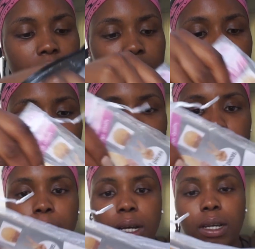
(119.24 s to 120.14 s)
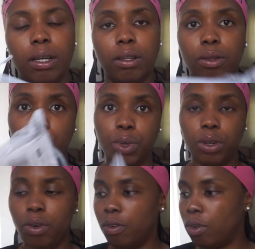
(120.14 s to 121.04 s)
the Ziploc bag, the wig,
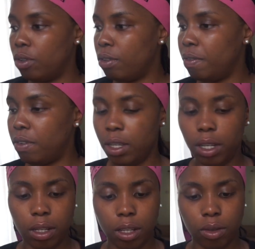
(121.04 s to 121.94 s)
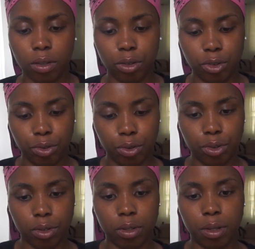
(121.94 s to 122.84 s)
of course, I've taken it out. I'll show
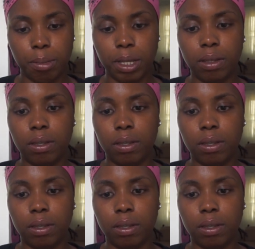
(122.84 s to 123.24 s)
you in a bit.